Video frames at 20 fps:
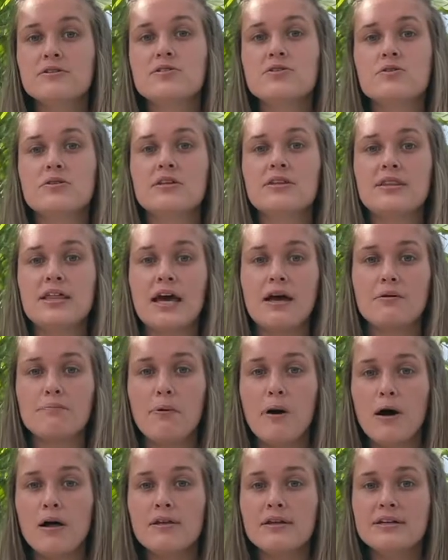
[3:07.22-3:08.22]
so that that
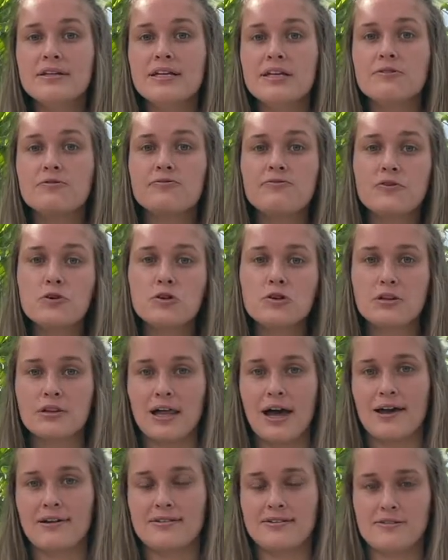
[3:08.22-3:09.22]
pollen can
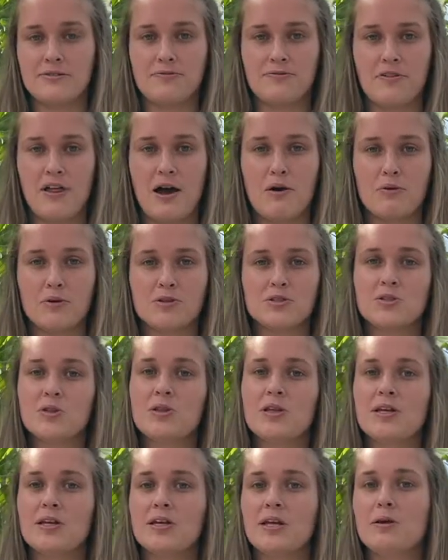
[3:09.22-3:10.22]
fertilize the flower so
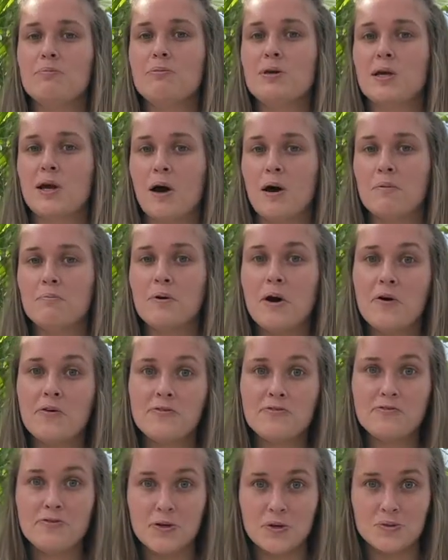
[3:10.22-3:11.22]
that it can become a
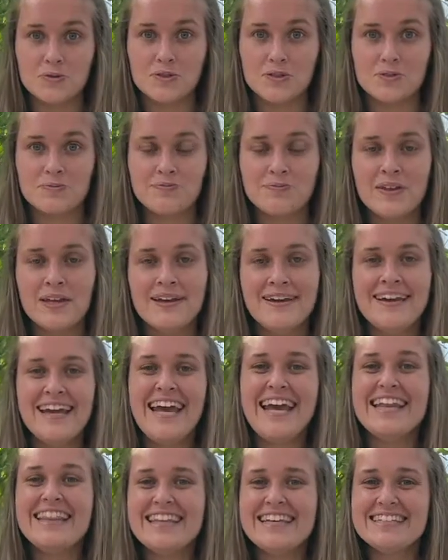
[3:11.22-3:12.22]
fruit.
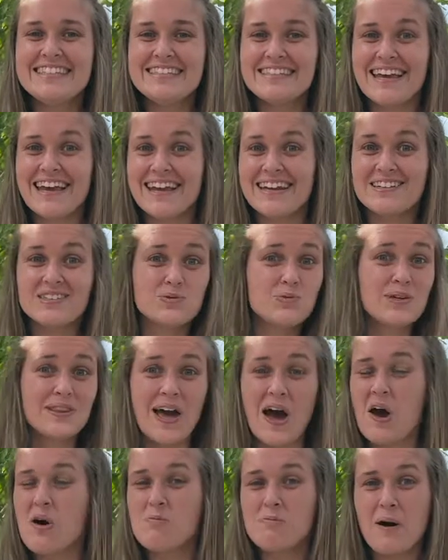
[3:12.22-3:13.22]
In this case,
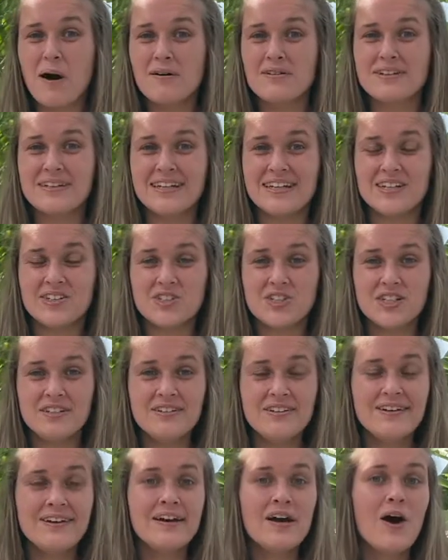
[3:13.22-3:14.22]
without
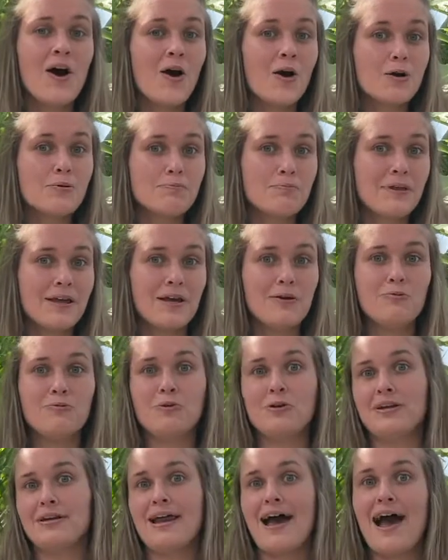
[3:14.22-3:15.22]
pollination, our plant
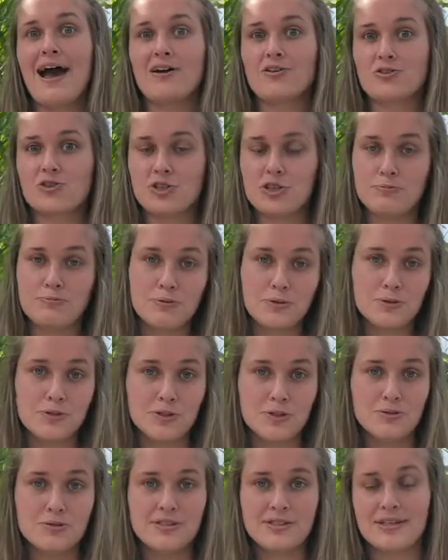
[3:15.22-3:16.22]
wouldn't actually
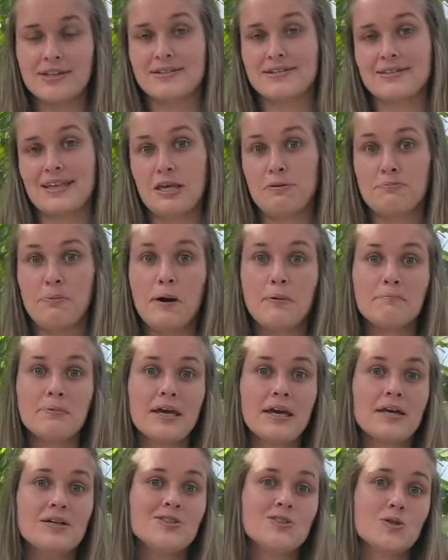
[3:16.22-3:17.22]
produce things like
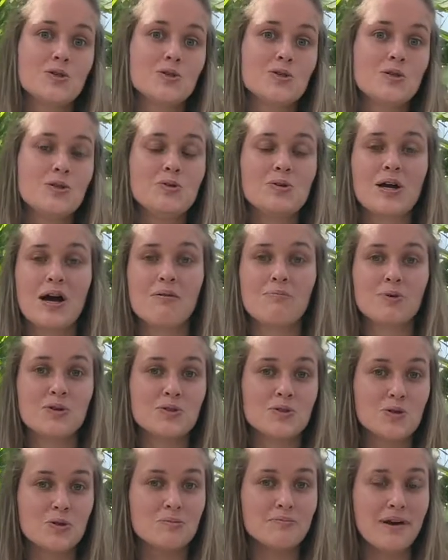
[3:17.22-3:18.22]
pumpkins or
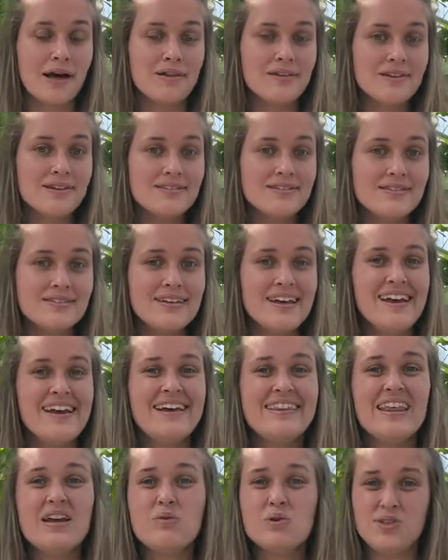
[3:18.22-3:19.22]
cucumbers or melons.
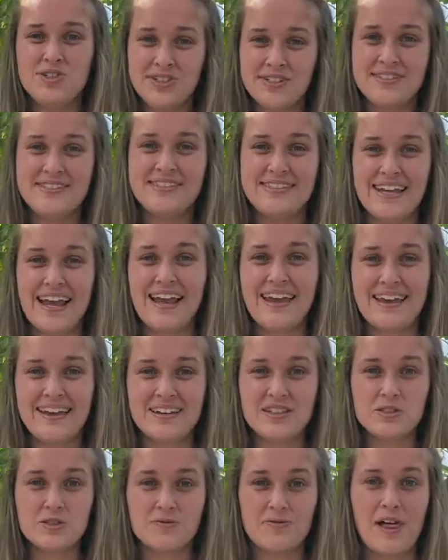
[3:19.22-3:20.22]
They would just stay
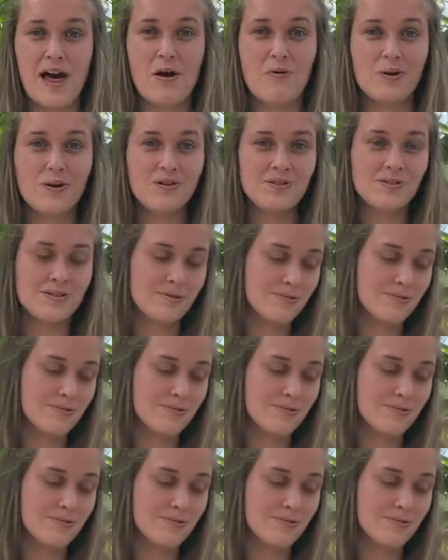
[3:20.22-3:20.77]
as flowers.